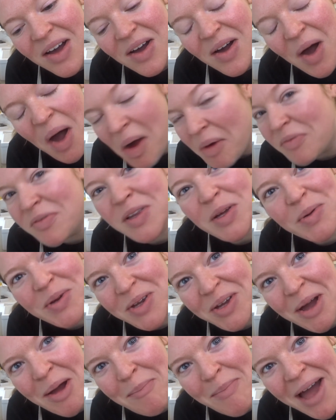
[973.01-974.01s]
Hopefully when
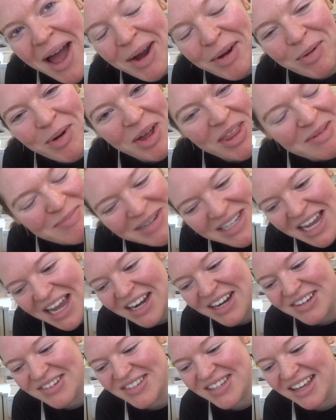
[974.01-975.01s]
you come back, we're on the
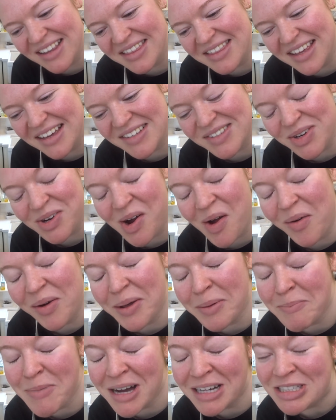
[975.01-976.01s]
potatoes and things are
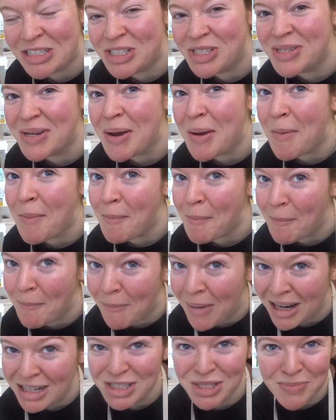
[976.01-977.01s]
going much,
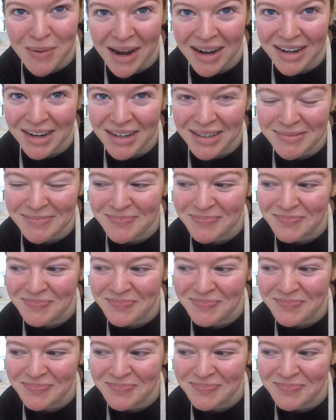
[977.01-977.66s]
much better.